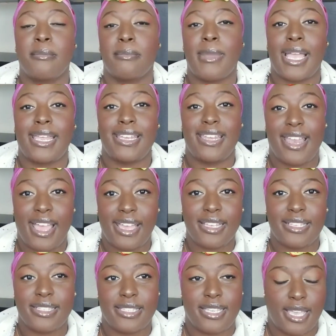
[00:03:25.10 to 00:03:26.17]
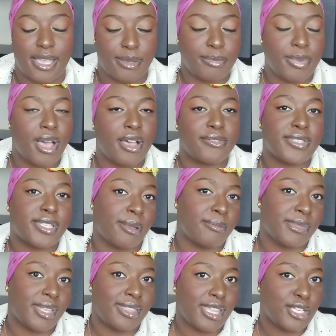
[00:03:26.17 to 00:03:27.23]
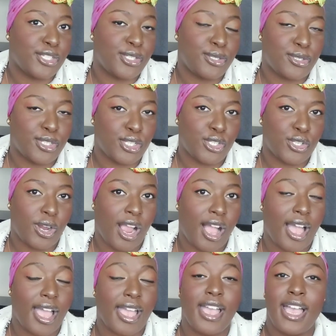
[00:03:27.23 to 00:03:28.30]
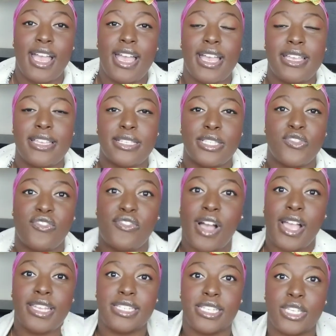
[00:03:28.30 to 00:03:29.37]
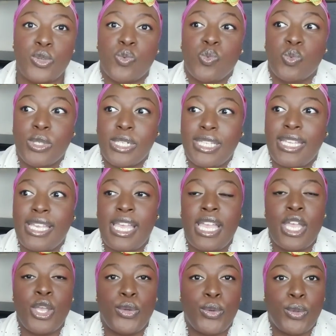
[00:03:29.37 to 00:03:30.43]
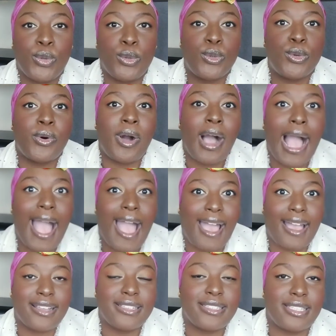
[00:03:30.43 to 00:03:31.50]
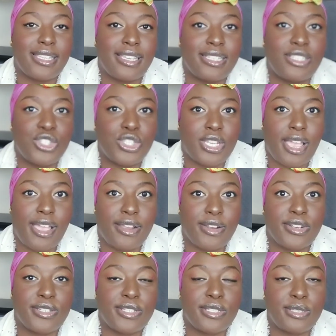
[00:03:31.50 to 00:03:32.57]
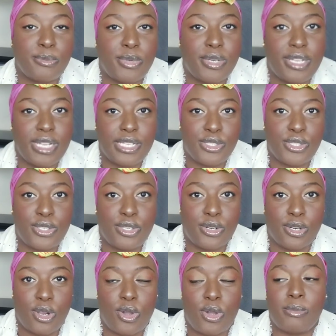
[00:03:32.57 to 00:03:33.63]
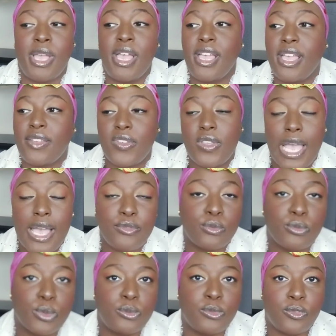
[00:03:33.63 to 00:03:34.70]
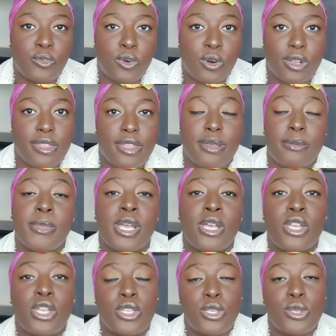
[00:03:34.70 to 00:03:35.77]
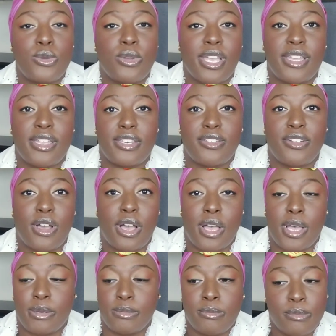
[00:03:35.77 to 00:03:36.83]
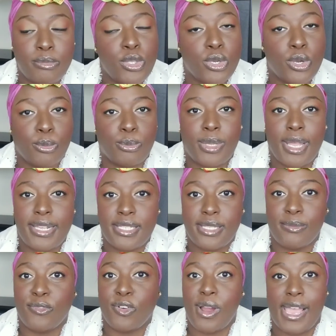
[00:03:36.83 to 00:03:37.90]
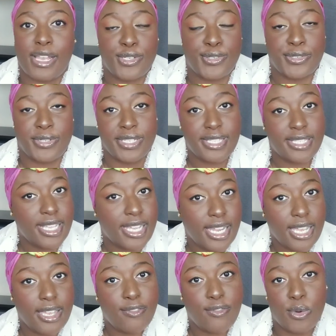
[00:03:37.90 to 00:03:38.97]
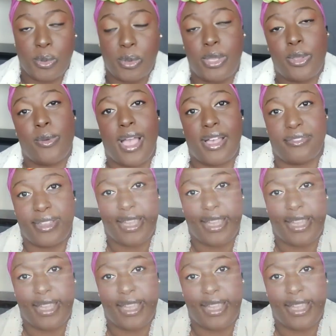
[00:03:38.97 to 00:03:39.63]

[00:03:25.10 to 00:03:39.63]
My next tip of something that you should try is finding really cool accent chairs to put into your home. If you have a room for them, you can you know, place them for extra sitting for when you have